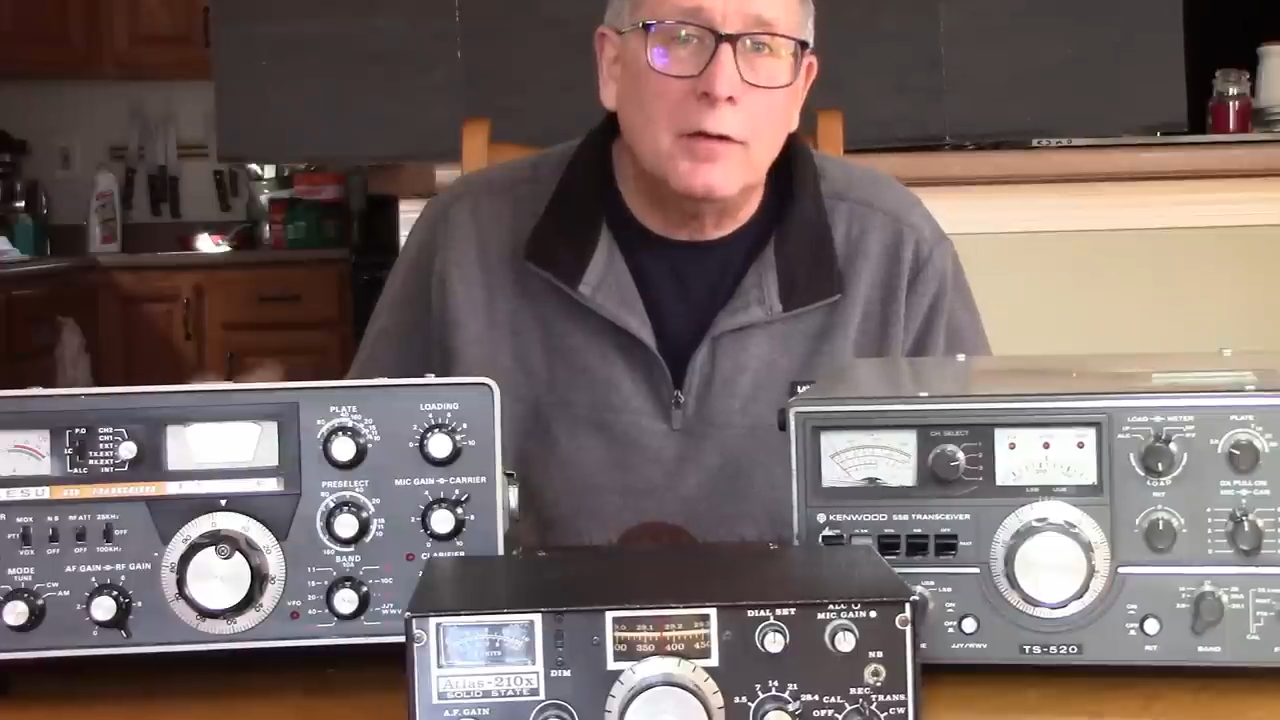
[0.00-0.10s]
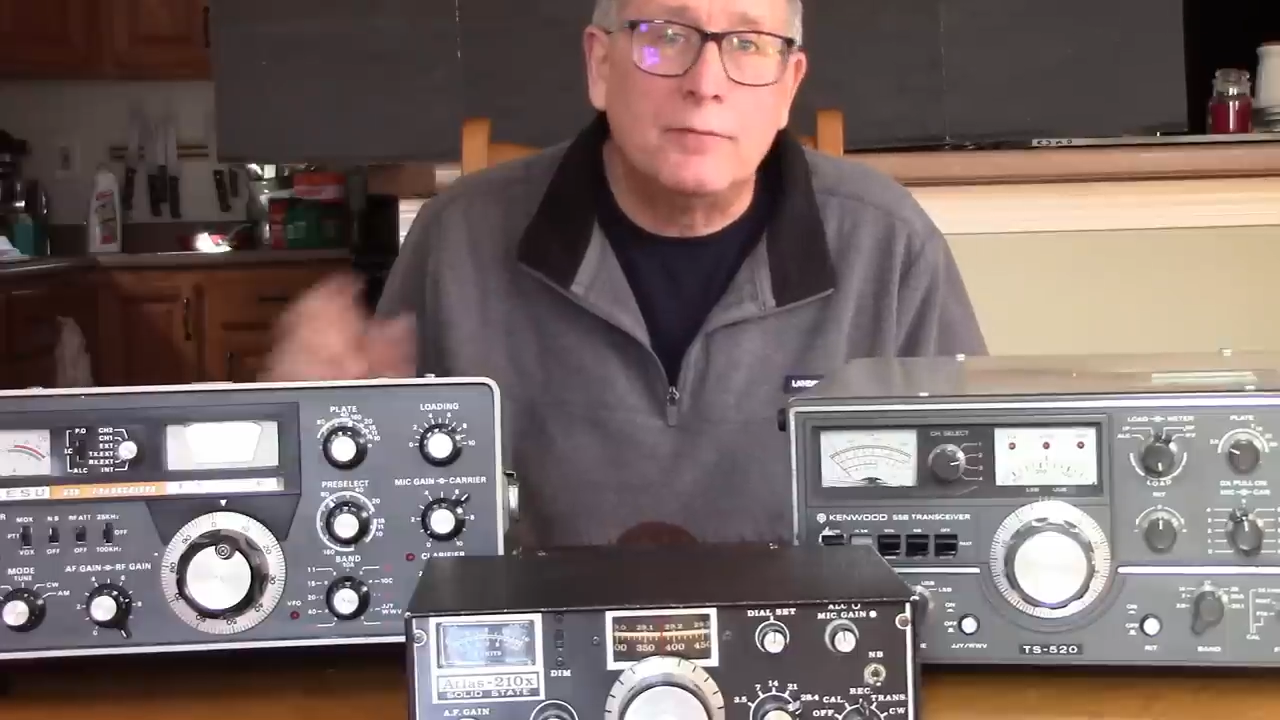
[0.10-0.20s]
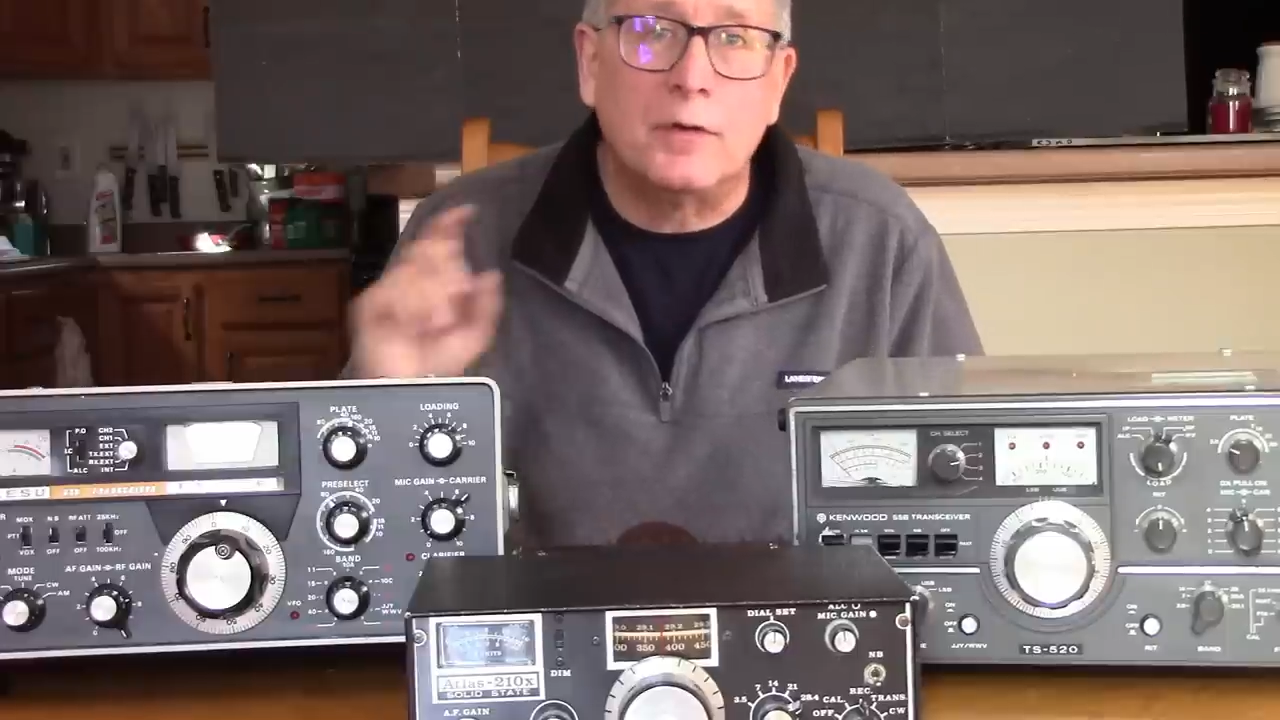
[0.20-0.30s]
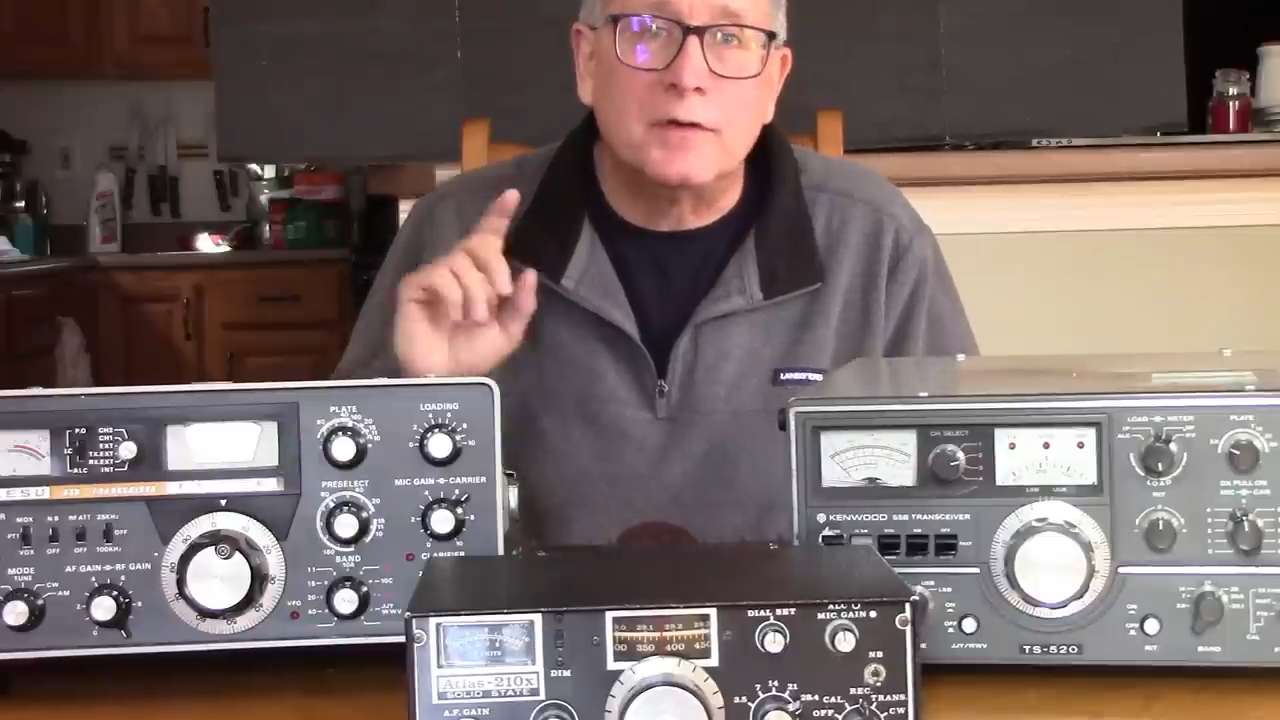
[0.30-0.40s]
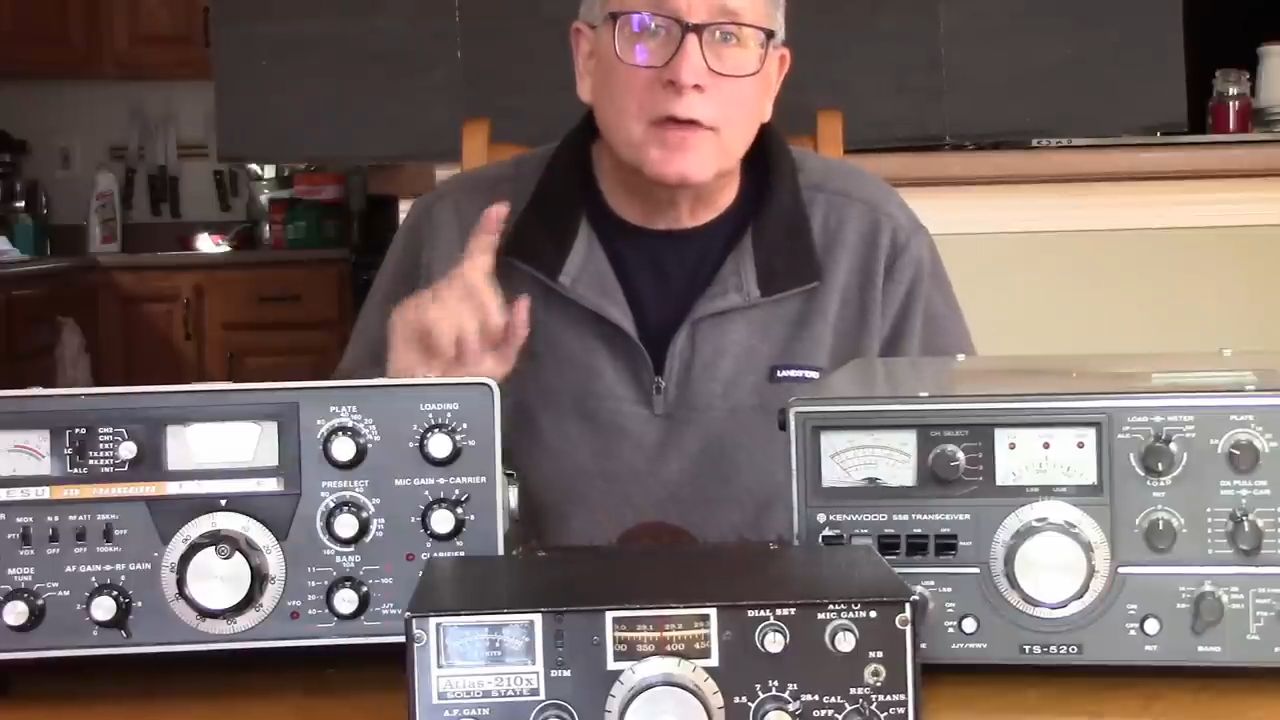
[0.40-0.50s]

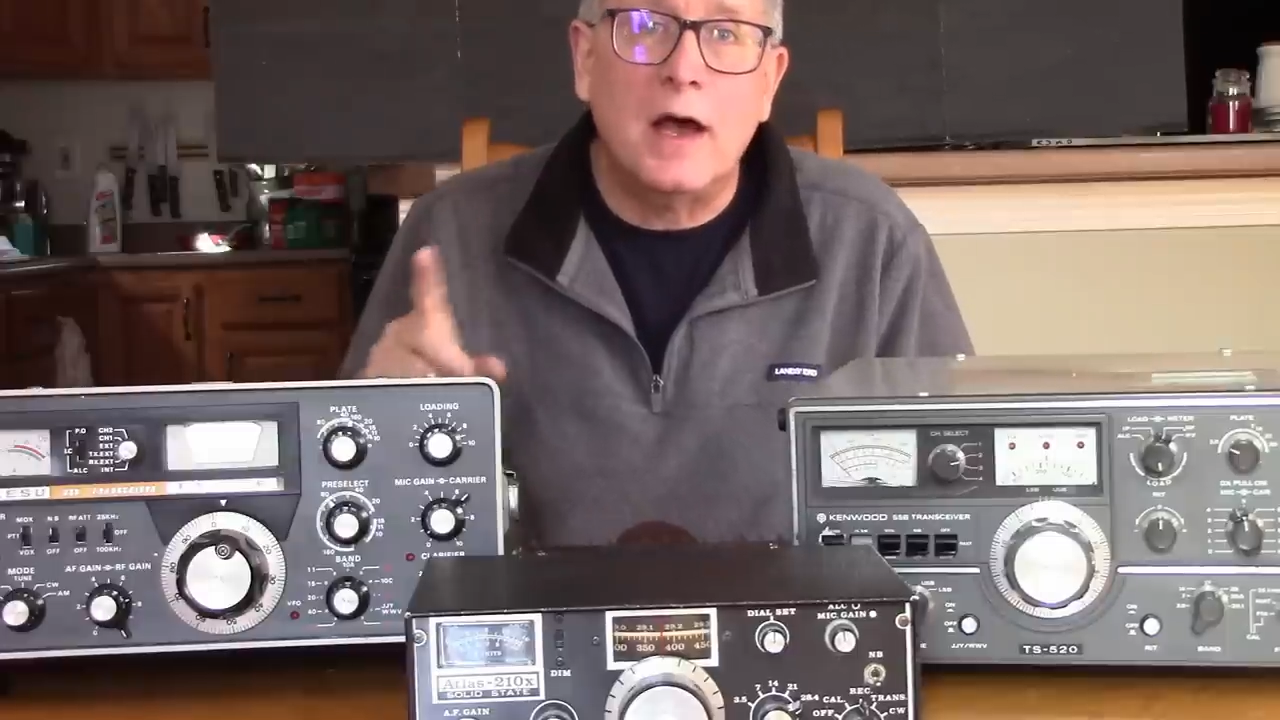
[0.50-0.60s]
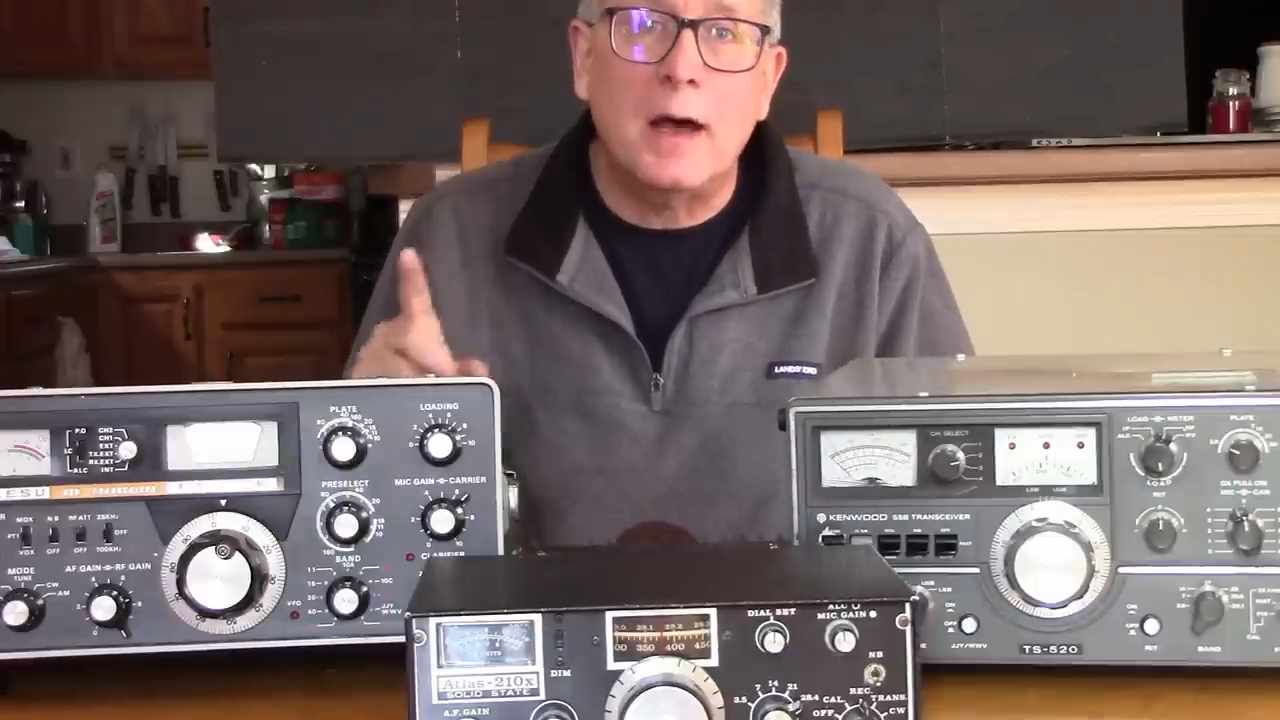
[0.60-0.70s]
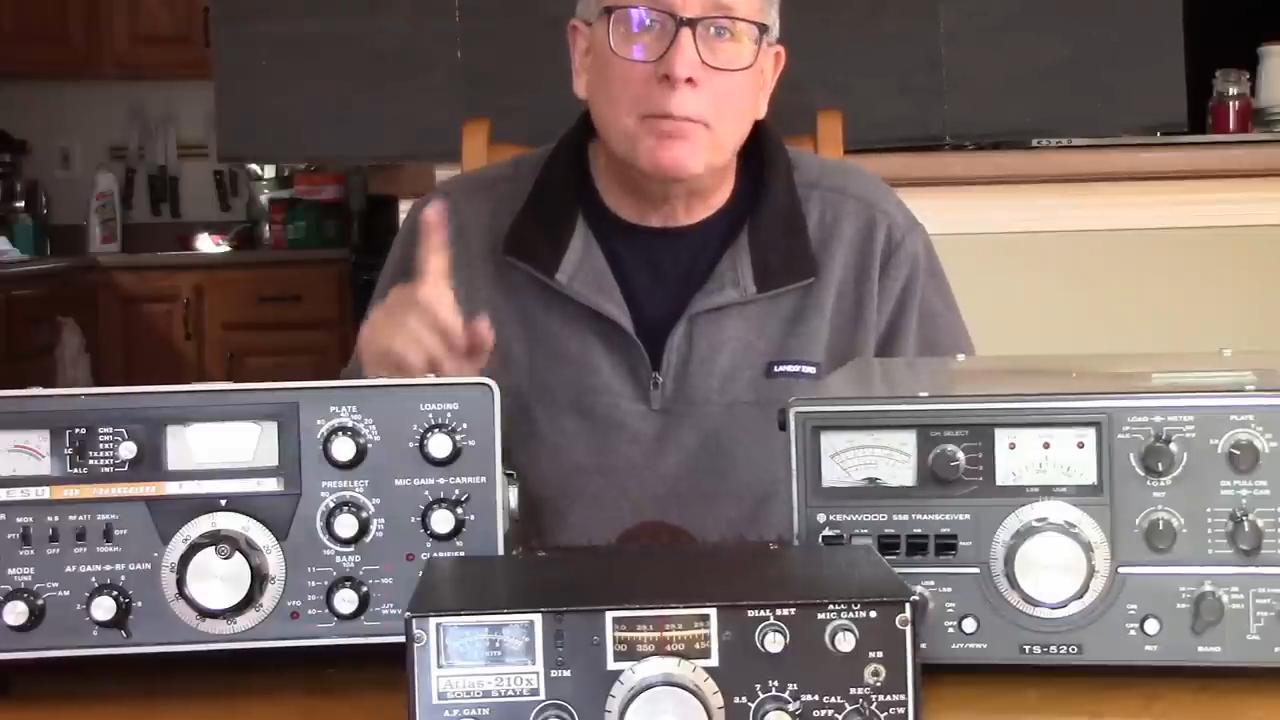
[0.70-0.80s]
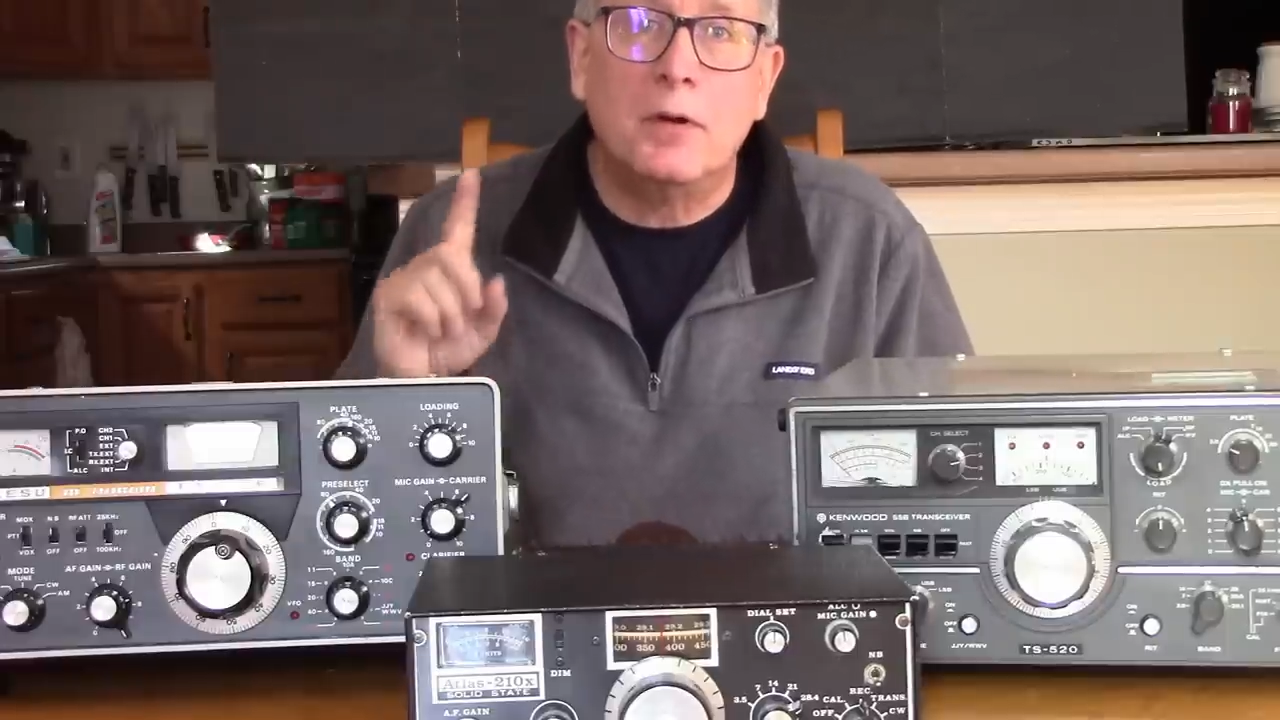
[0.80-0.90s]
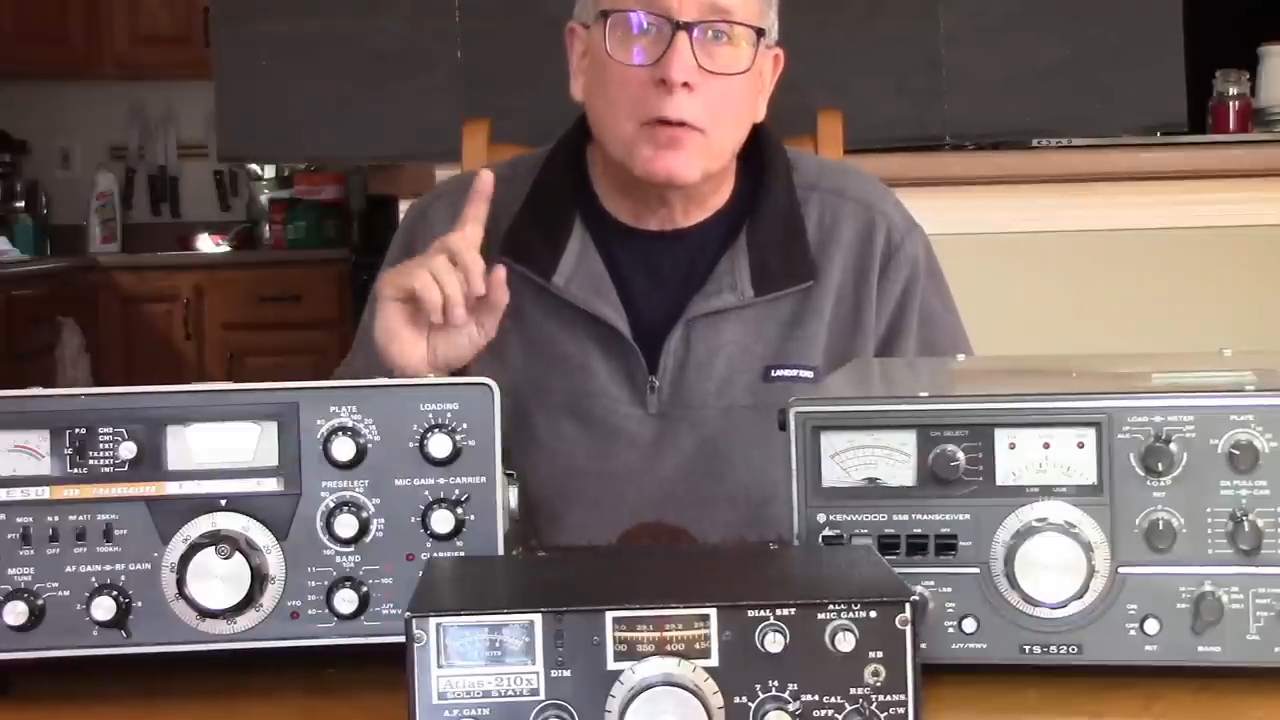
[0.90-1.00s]
for
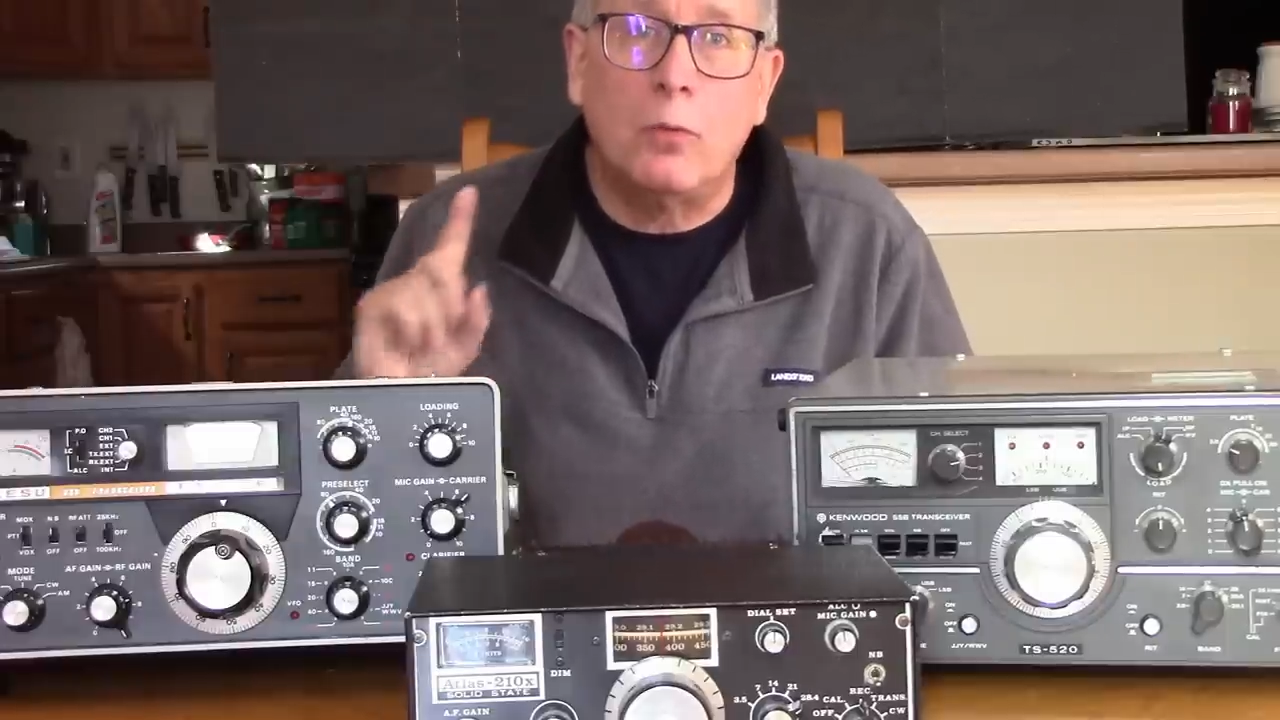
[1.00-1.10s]
top